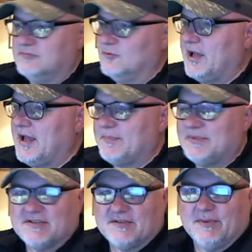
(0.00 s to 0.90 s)
what
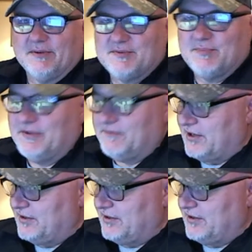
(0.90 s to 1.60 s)
happened to SplitFire.